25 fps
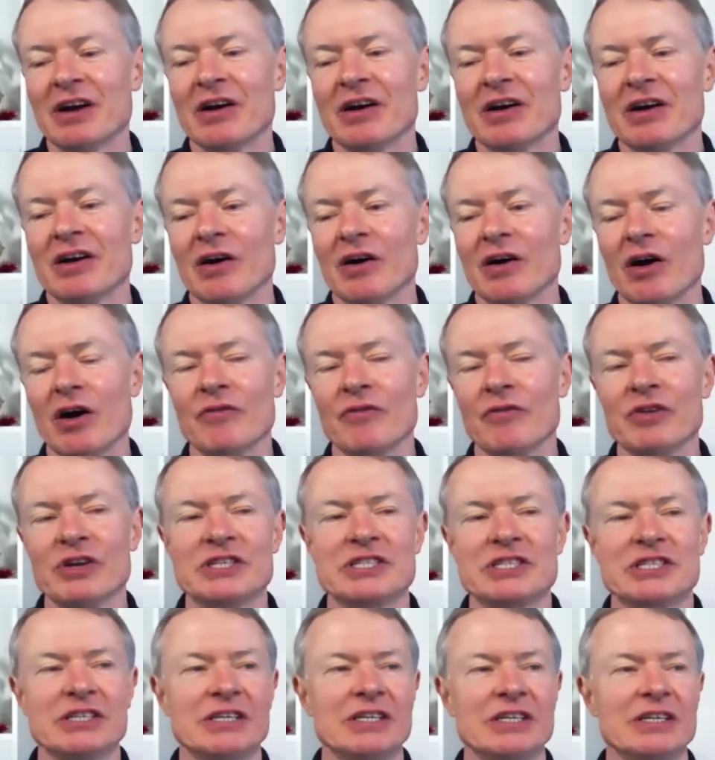
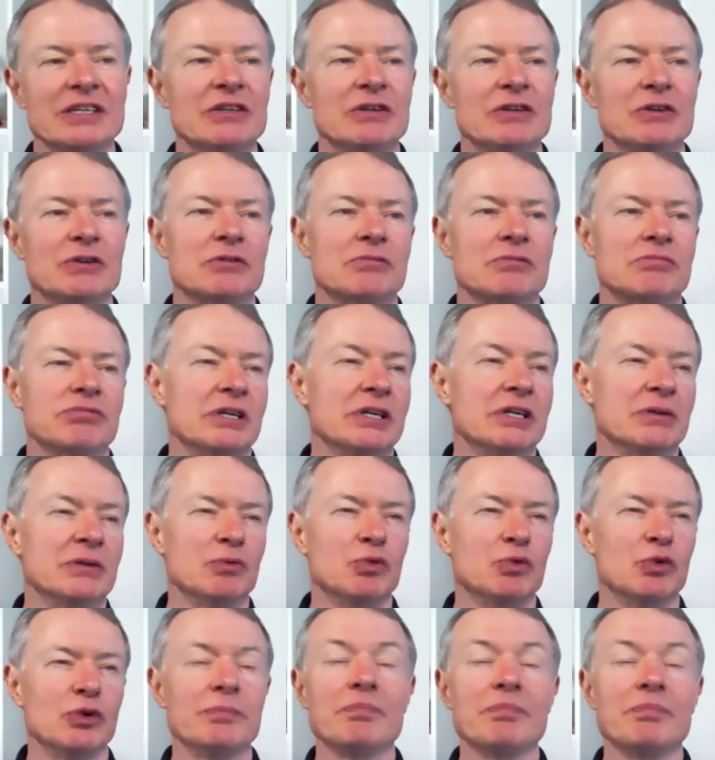Obviously,
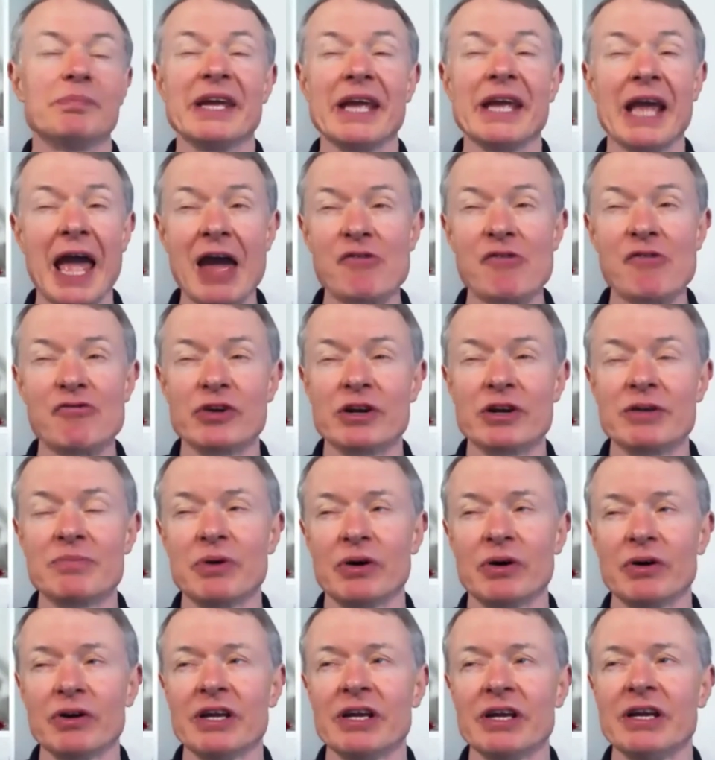it wouldn't be
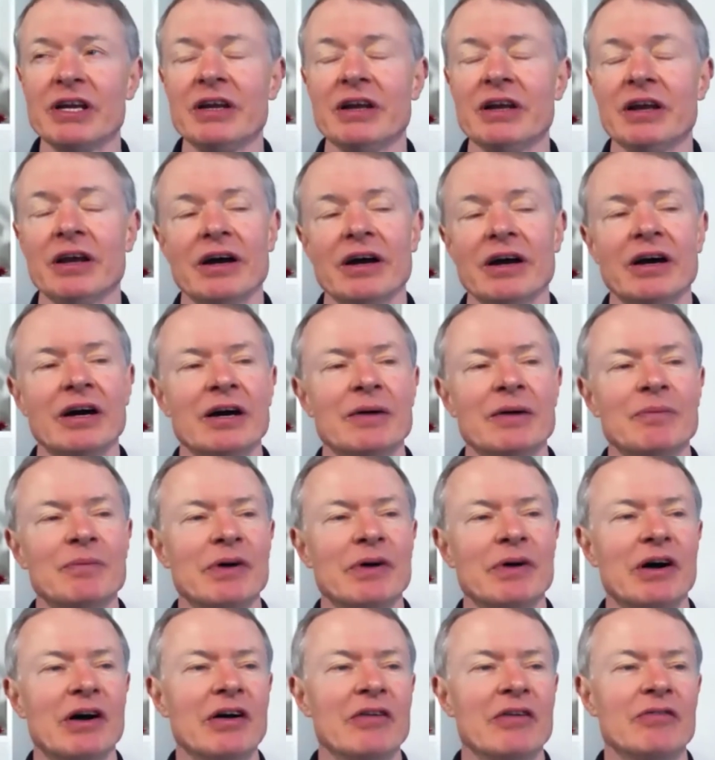everybody.
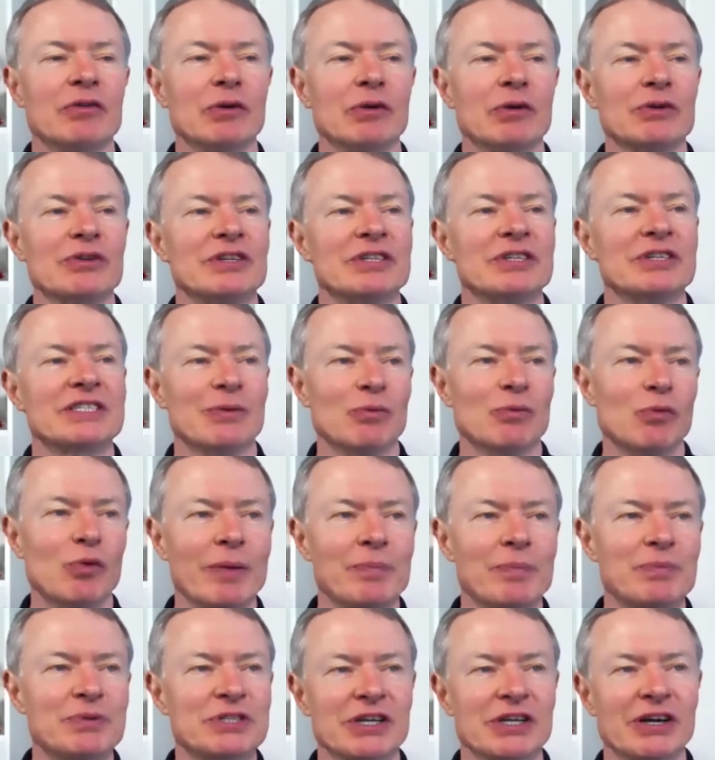I've looked at some
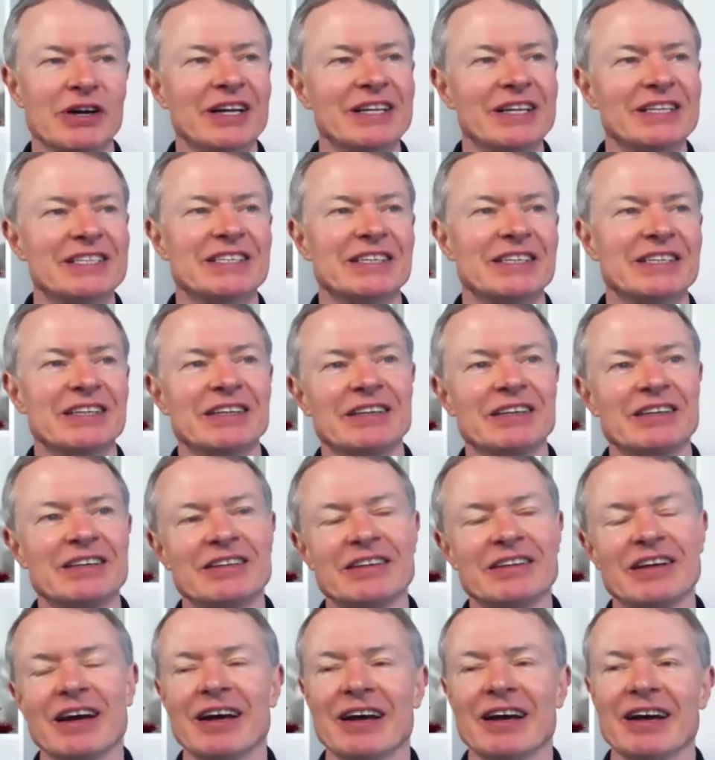websites
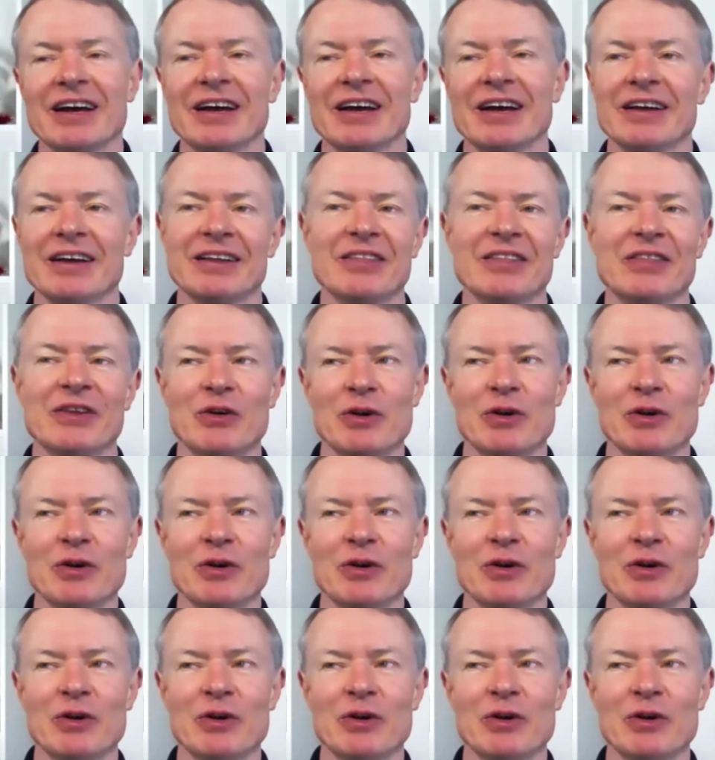and there are